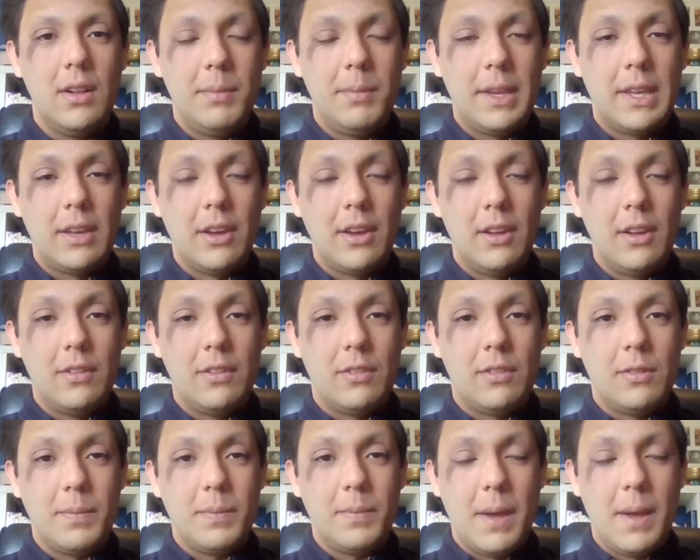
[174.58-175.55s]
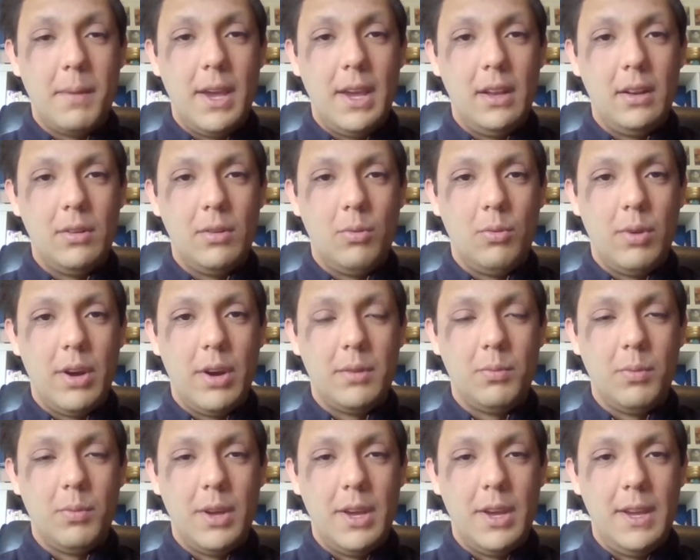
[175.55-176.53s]
Because, I mean,
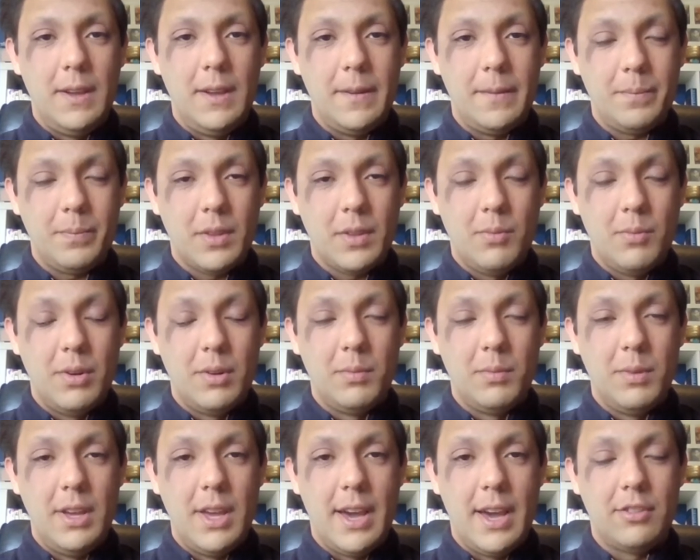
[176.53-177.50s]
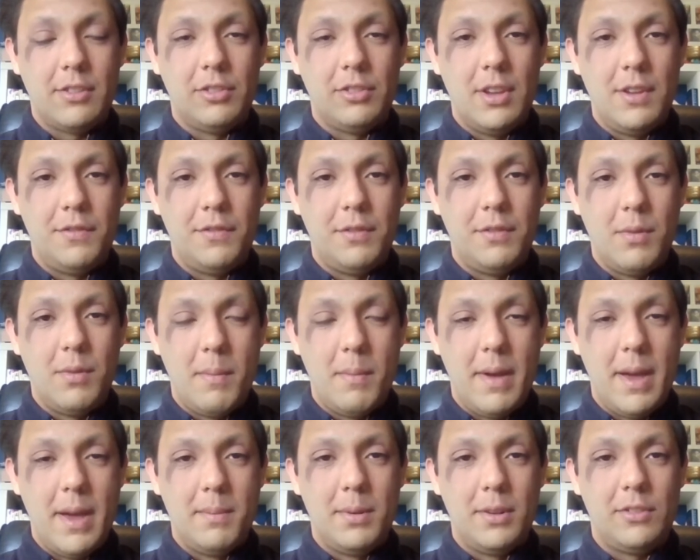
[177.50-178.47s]
when we actually
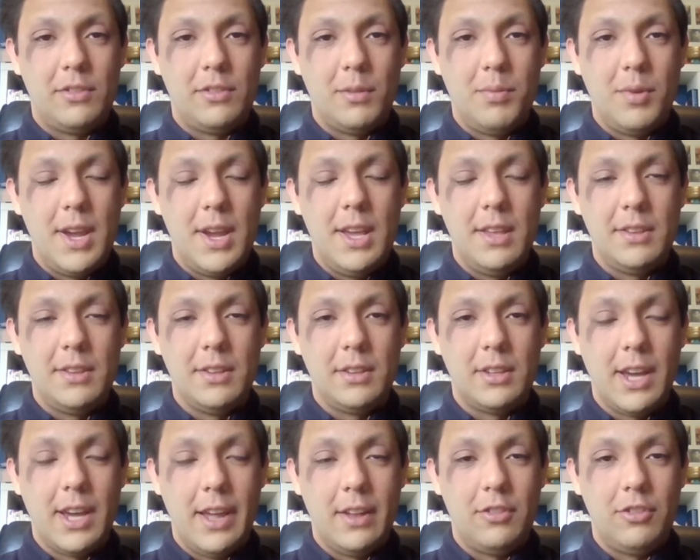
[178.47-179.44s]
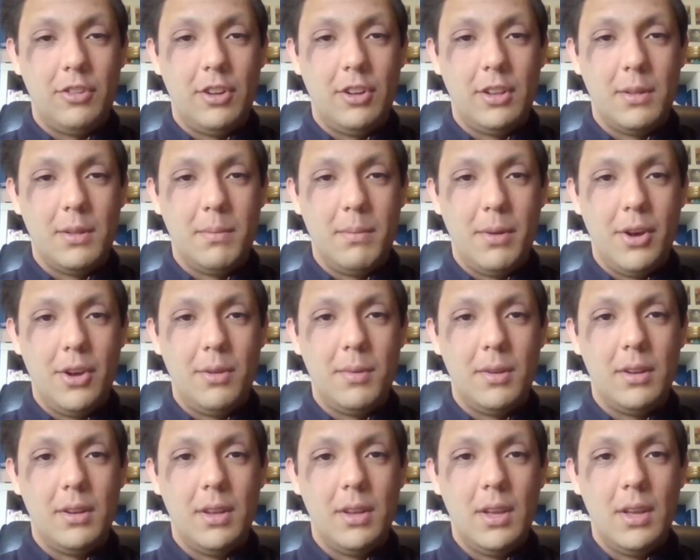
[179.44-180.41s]
remember to breathe and catch it in the
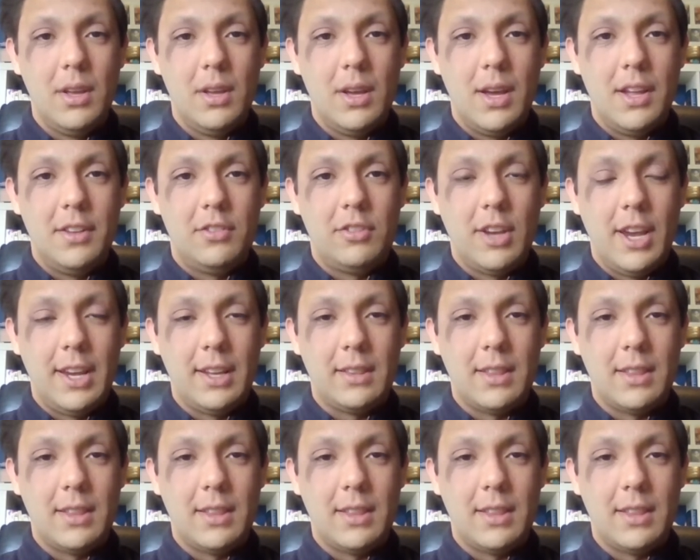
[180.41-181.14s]
moment and take